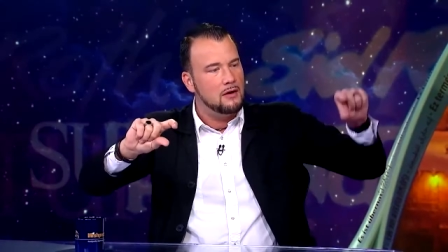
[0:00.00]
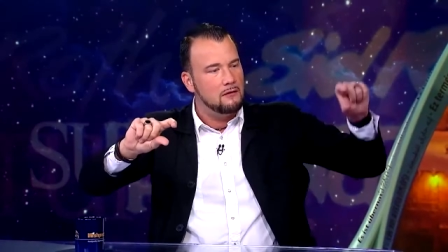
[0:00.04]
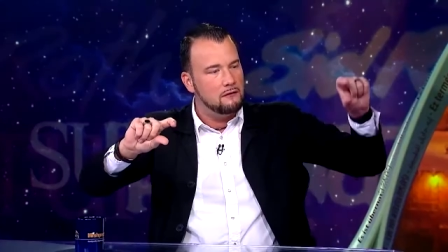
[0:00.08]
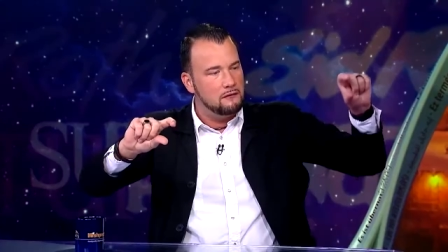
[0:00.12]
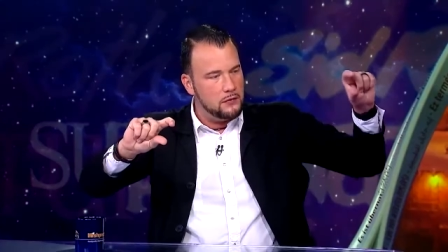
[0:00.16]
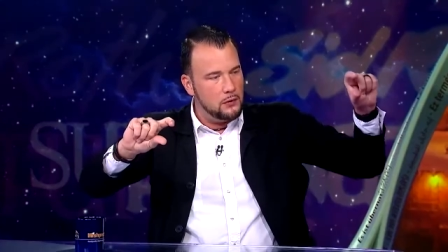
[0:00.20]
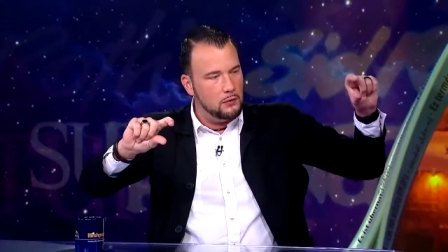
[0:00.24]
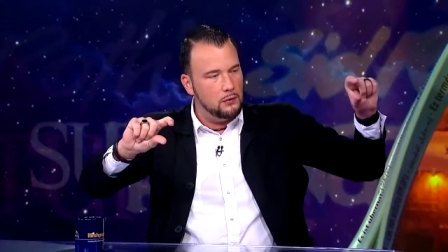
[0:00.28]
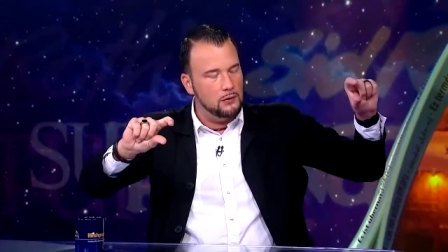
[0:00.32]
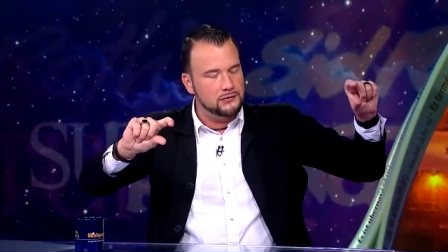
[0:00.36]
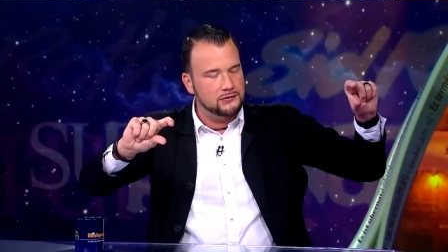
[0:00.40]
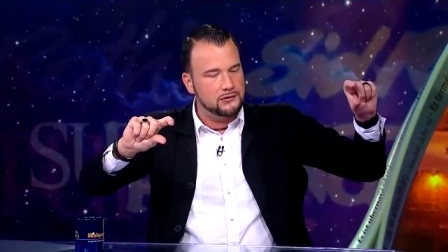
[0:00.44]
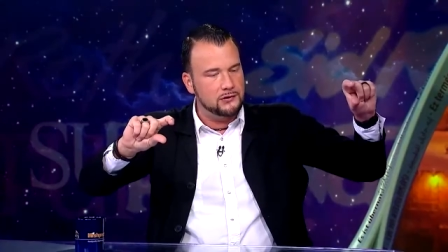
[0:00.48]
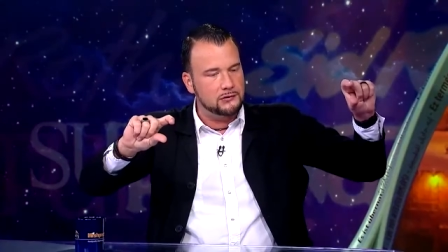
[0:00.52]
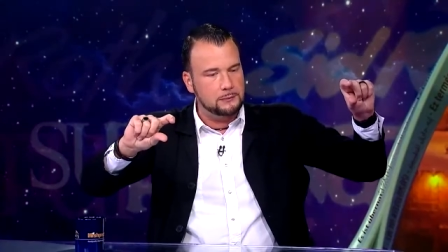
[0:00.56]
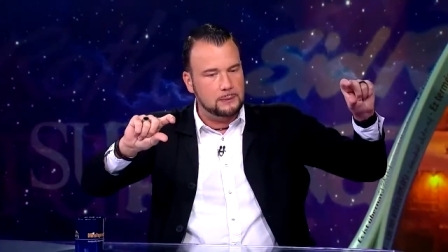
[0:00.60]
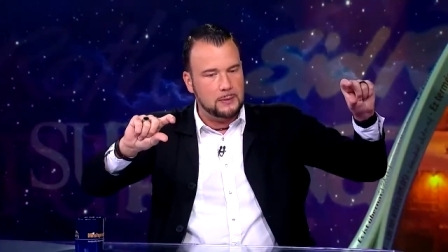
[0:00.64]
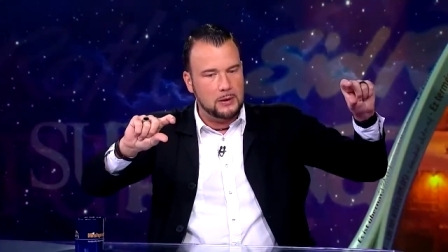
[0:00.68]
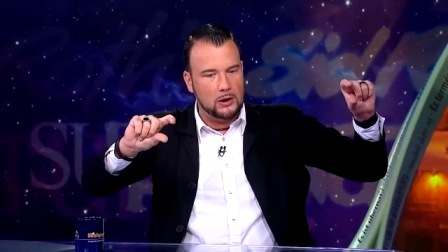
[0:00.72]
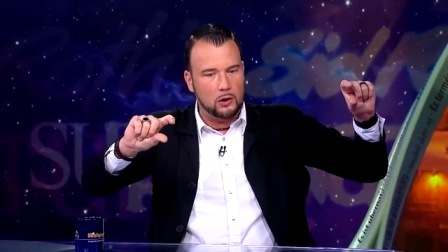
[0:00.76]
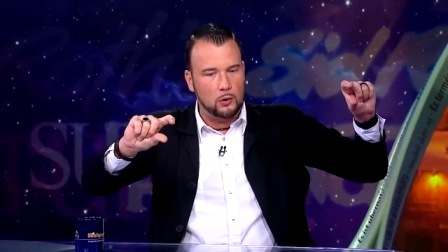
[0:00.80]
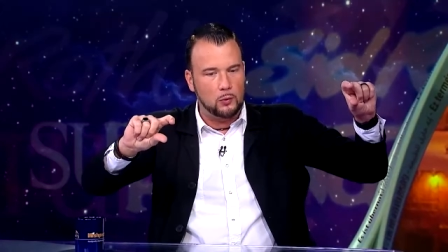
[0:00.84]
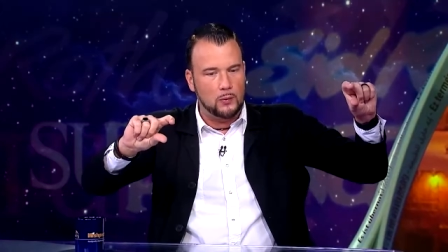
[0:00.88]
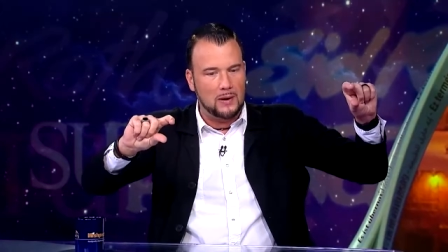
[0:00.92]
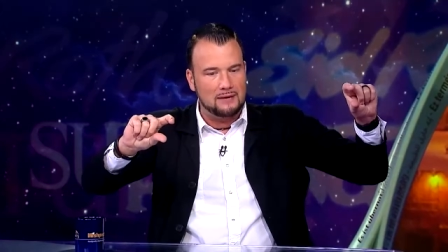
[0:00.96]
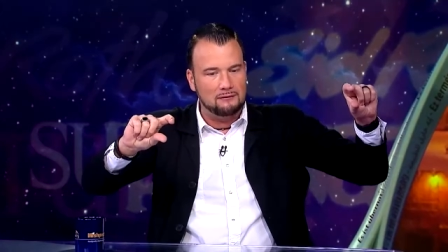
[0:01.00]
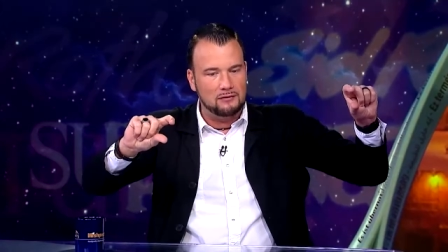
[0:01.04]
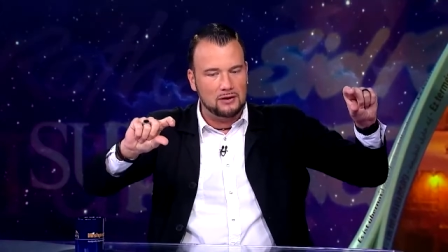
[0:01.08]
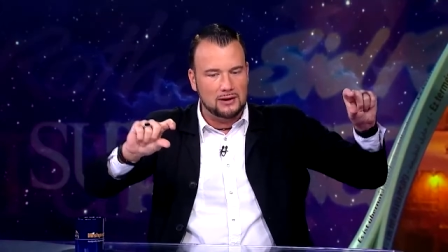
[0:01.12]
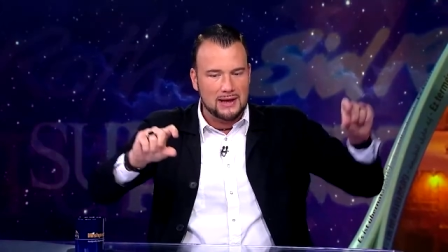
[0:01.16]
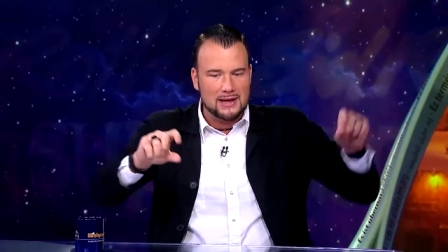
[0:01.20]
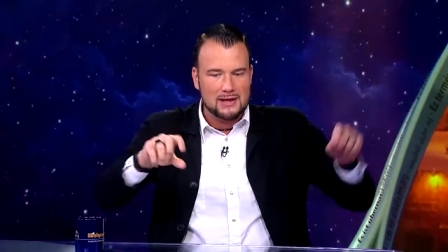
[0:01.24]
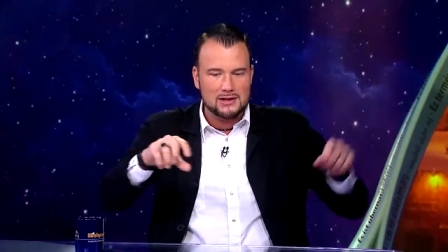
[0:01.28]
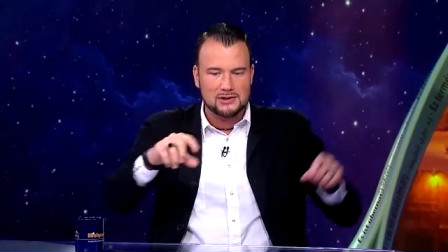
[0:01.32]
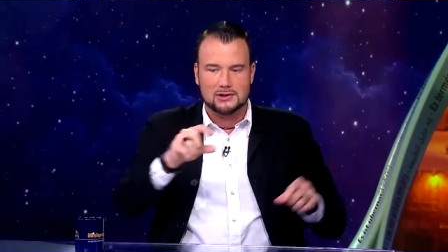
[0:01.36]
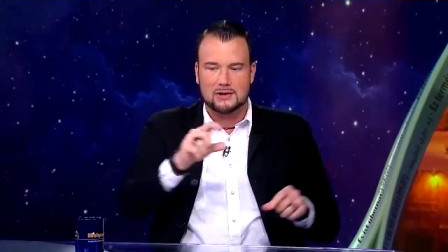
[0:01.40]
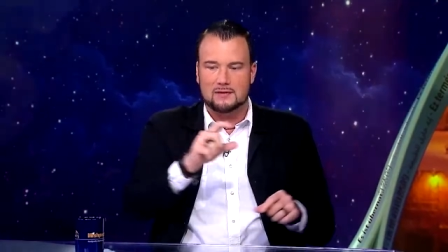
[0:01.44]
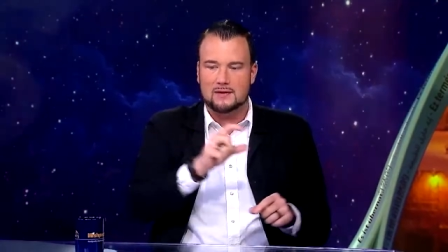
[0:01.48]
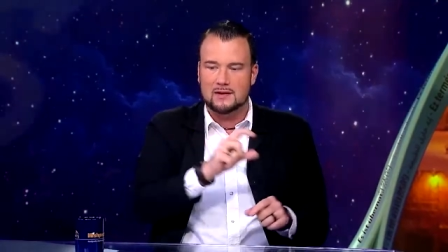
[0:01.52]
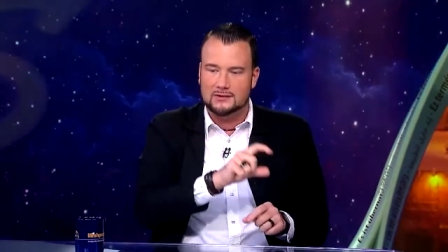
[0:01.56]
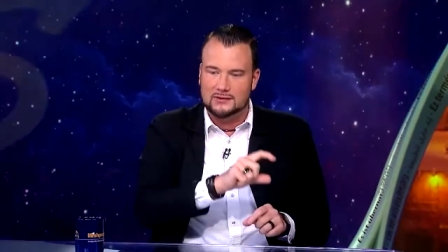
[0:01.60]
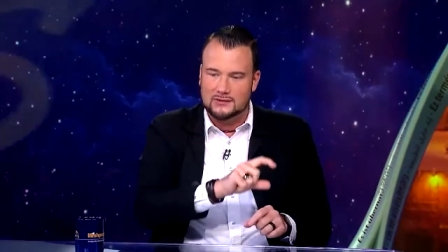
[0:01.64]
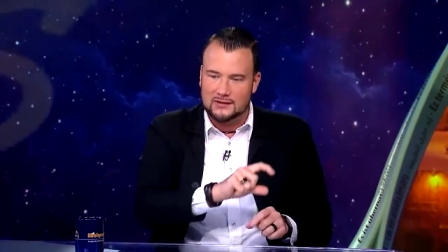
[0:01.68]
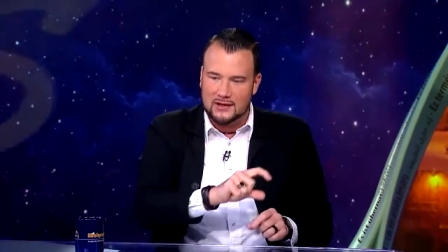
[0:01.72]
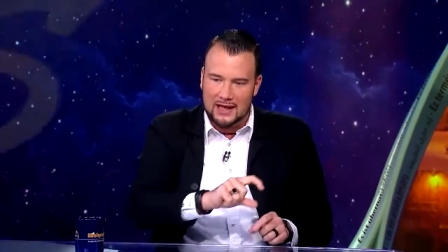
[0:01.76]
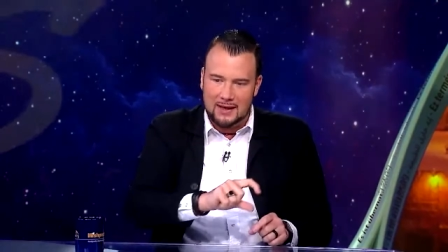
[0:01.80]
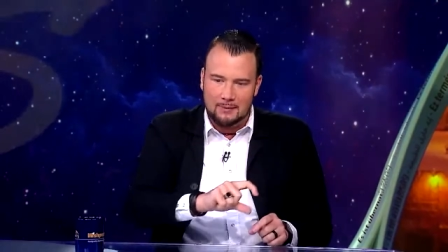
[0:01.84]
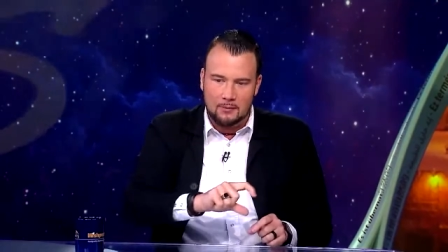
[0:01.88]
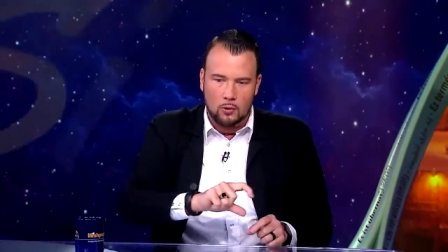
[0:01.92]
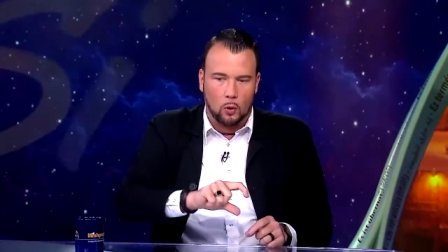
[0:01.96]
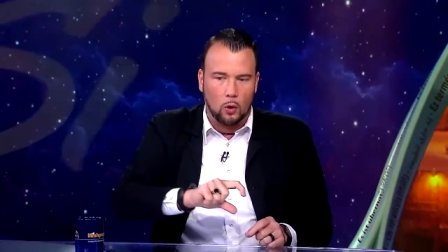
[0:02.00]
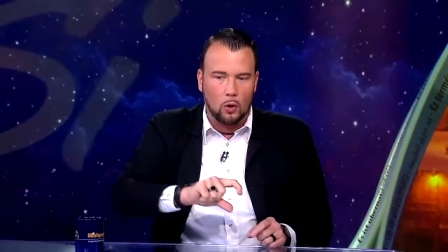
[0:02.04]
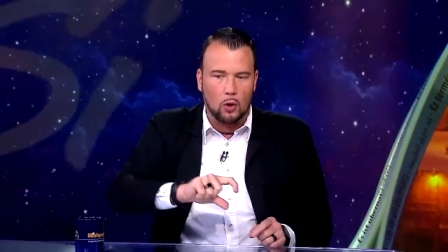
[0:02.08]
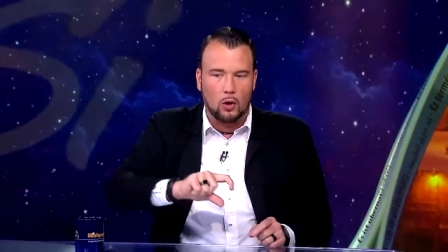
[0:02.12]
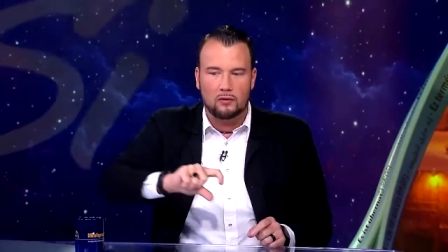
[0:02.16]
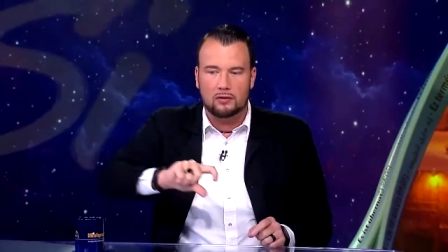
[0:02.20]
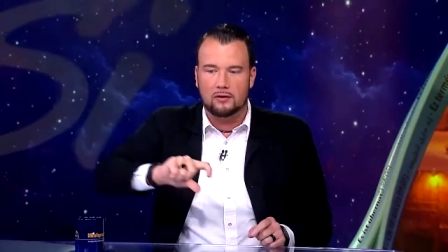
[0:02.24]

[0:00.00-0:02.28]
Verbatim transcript: fuels the spirit of revelation. The same oil